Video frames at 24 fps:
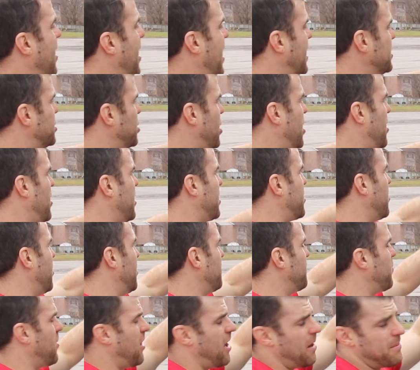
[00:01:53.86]
the hydraulic
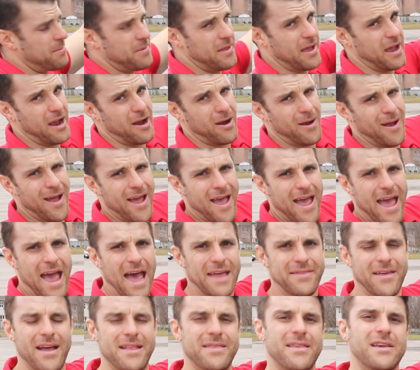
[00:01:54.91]
hood prop there.
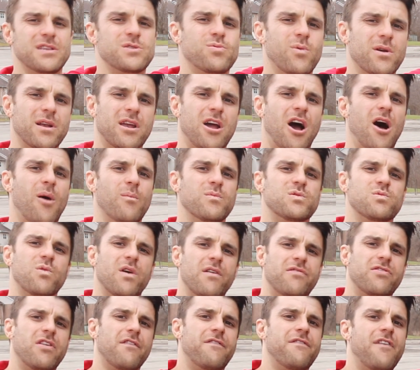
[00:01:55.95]
And then this one comes
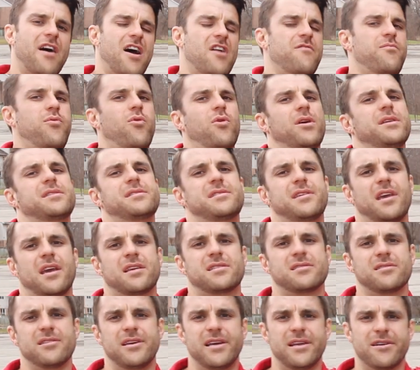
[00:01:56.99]
with the
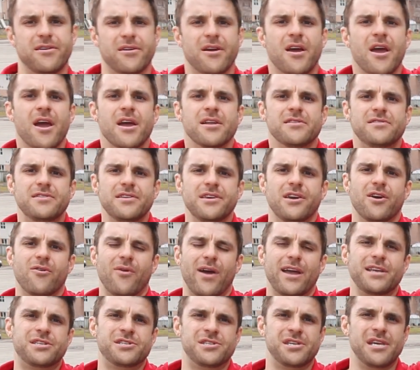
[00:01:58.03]
5.6 liter
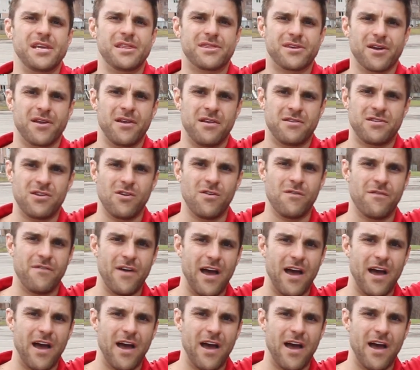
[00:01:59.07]
DOHC 32